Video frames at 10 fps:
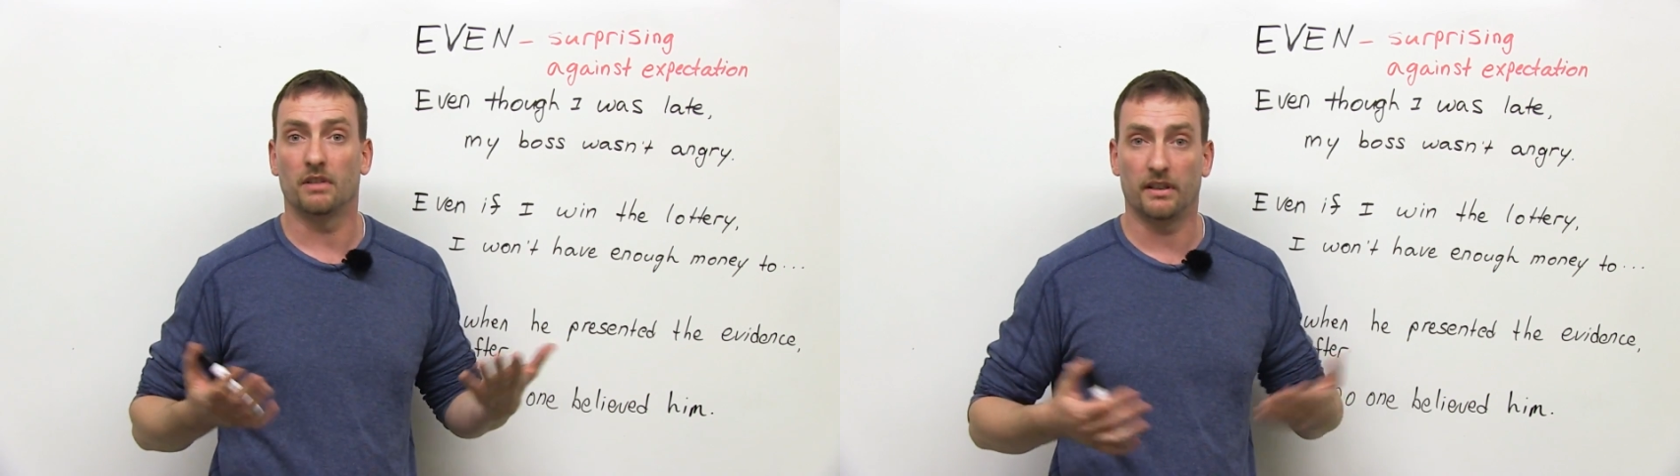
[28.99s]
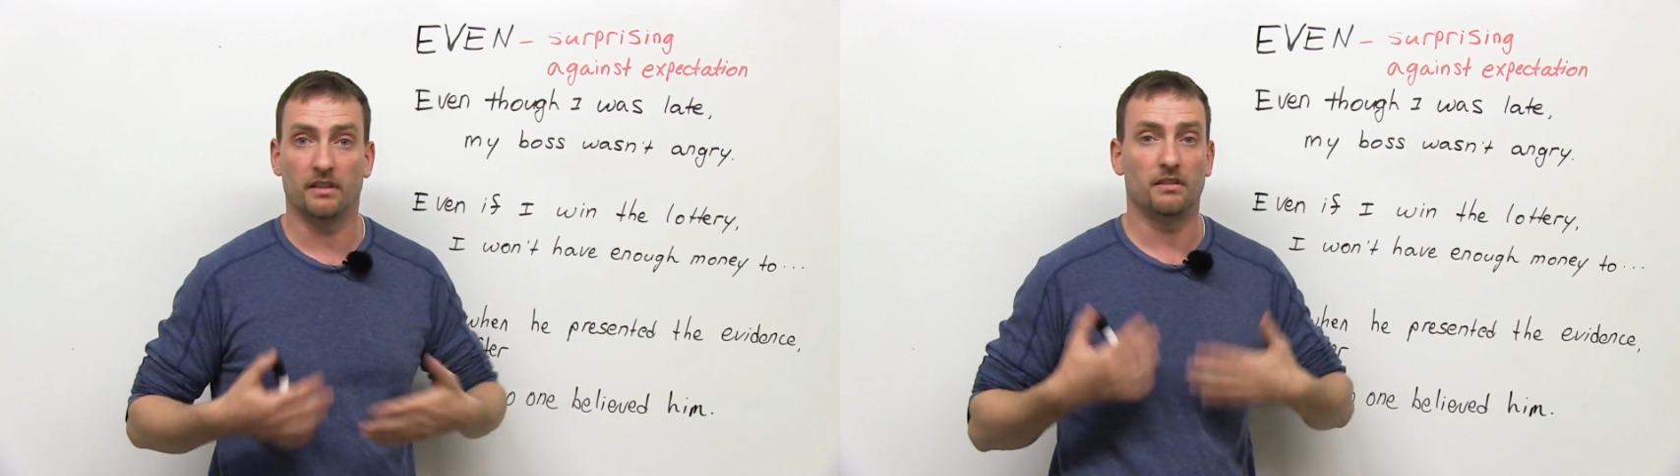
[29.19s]

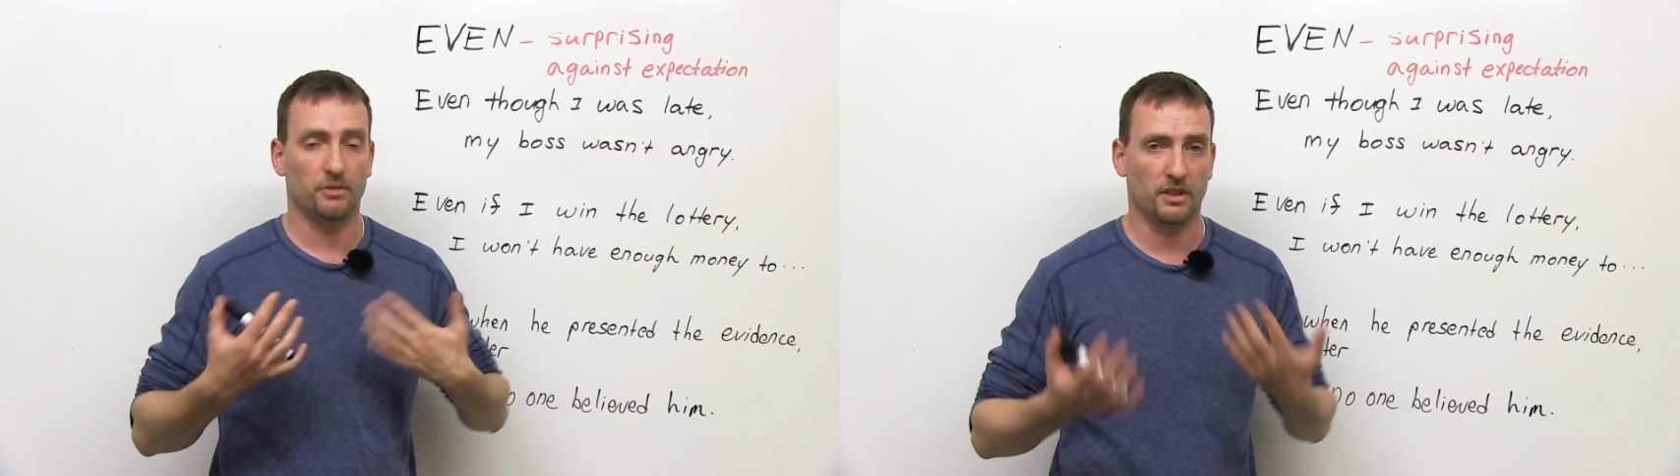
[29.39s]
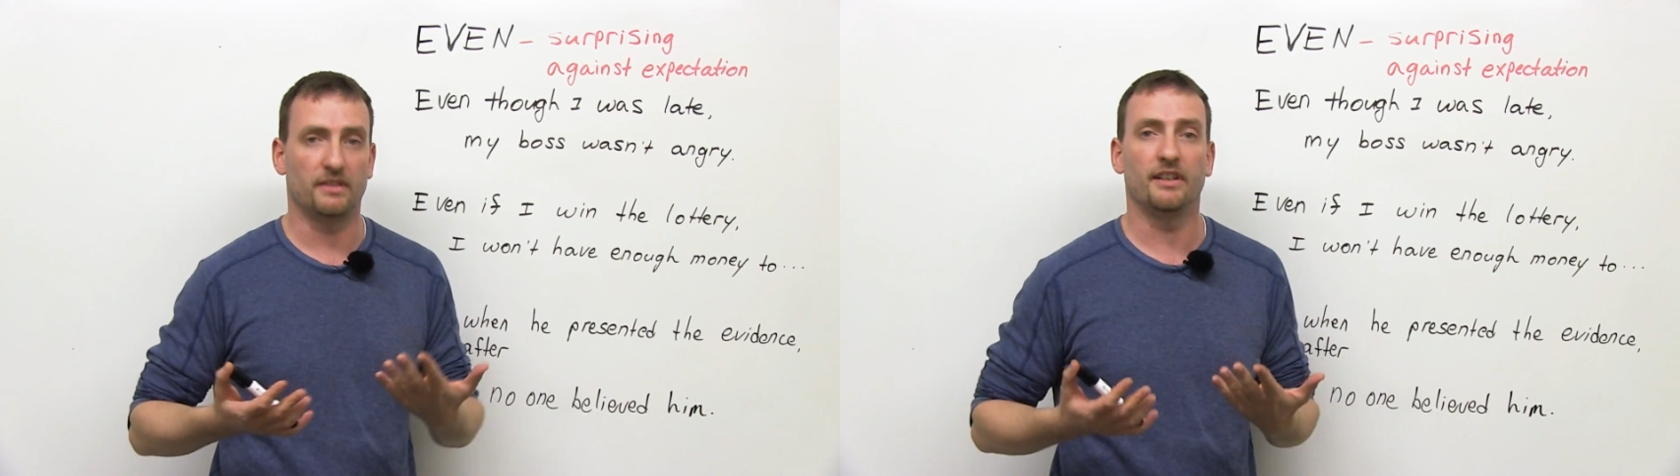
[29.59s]
and to
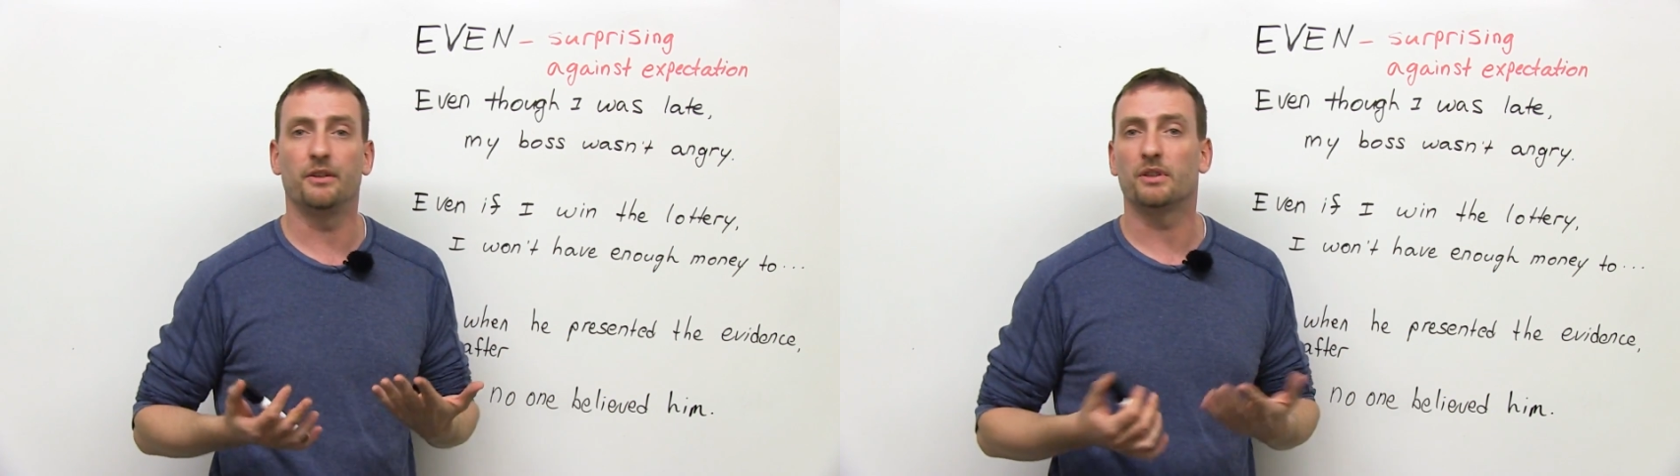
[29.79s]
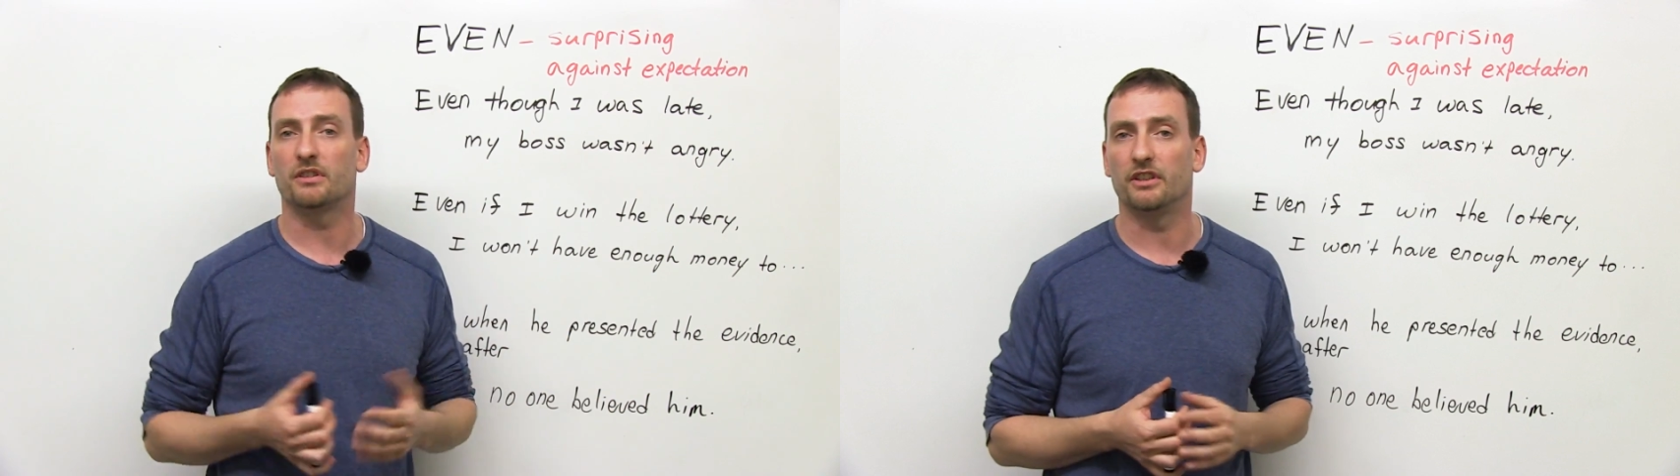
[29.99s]

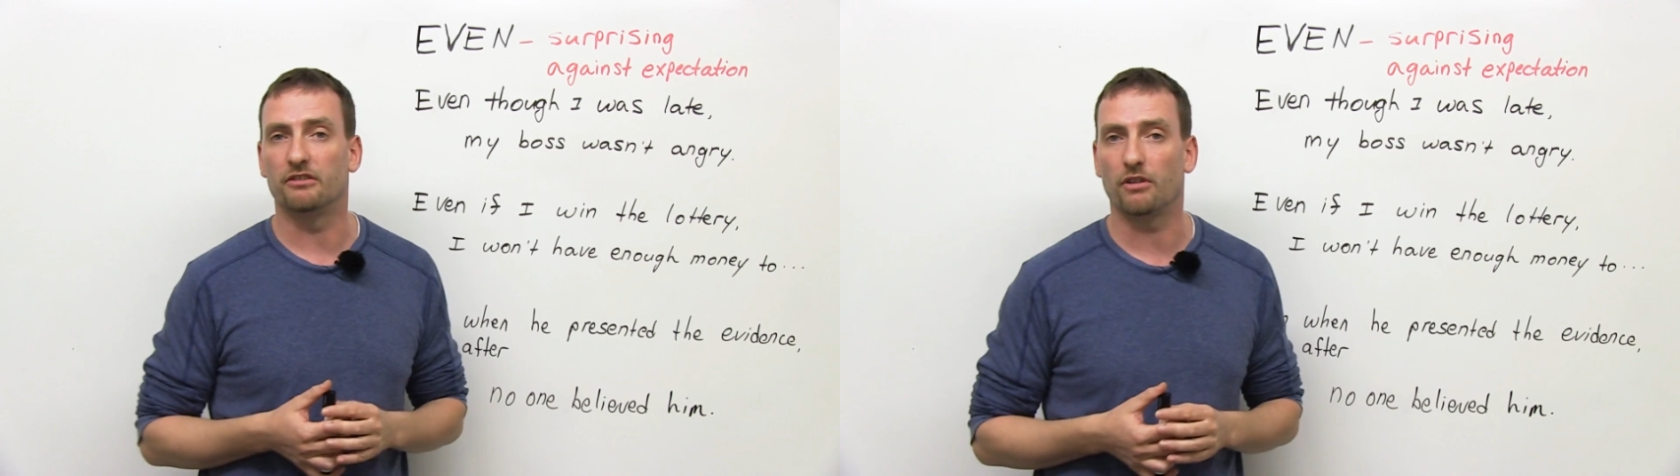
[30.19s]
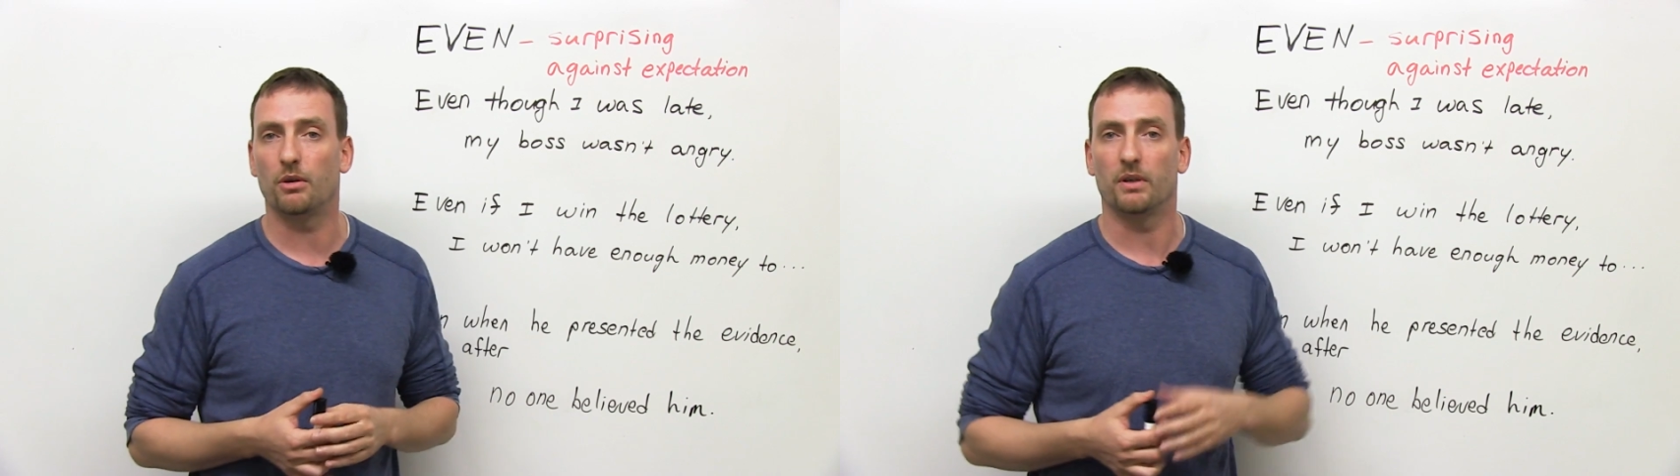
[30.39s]
continuously
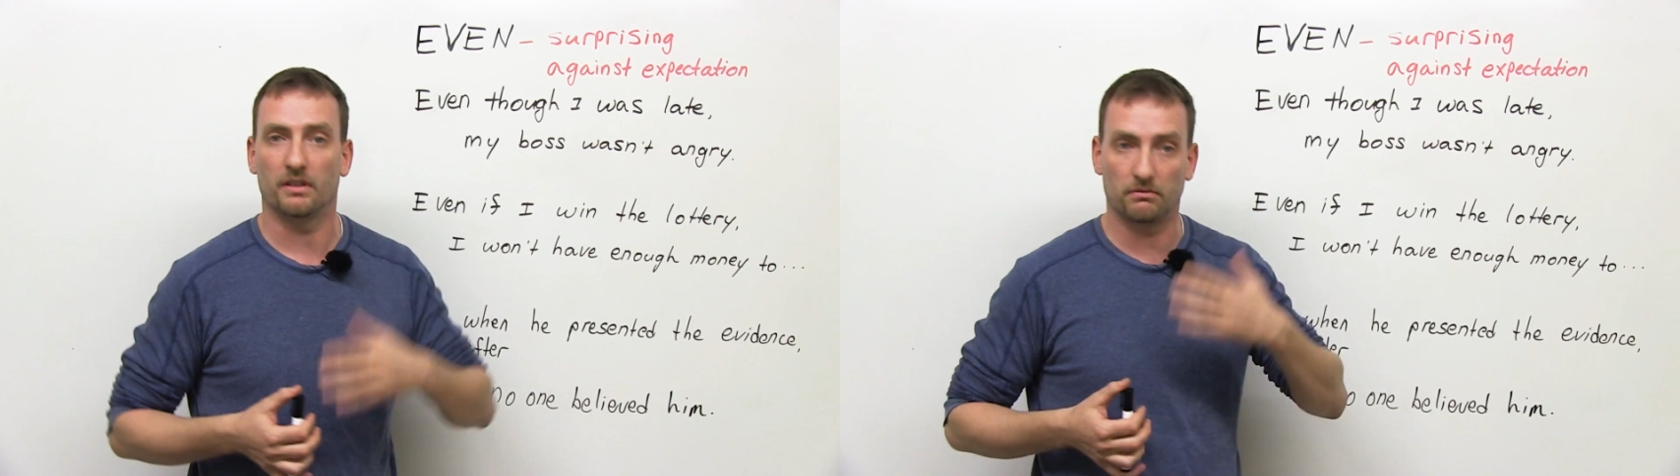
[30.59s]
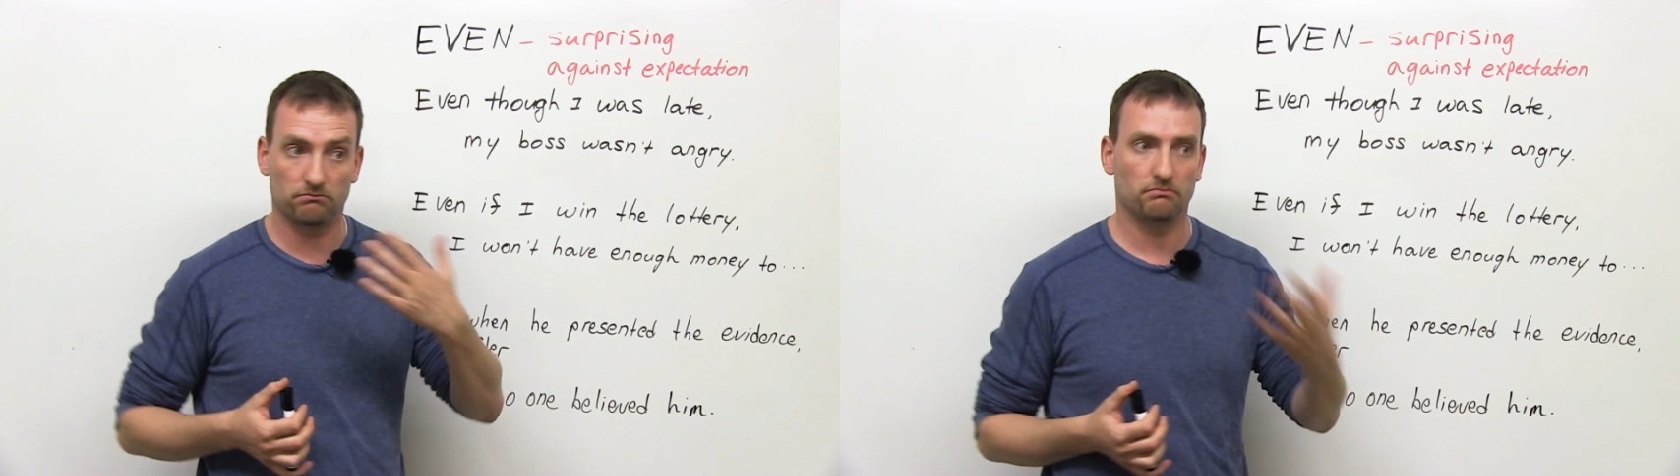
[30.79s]
grow
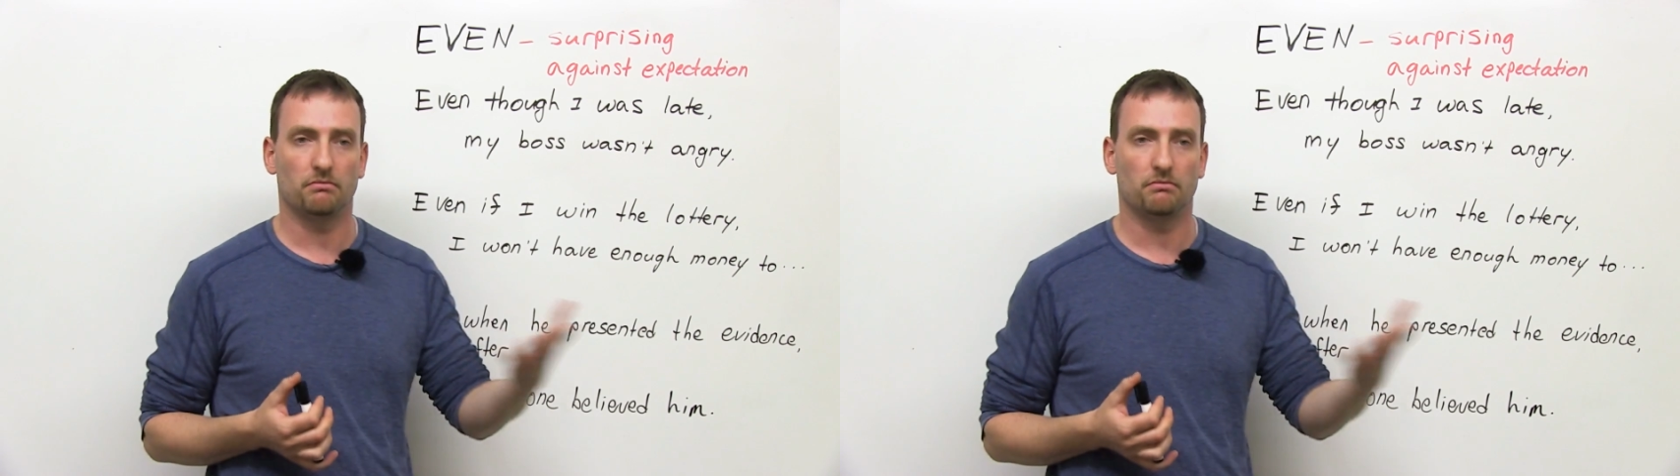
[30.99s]
and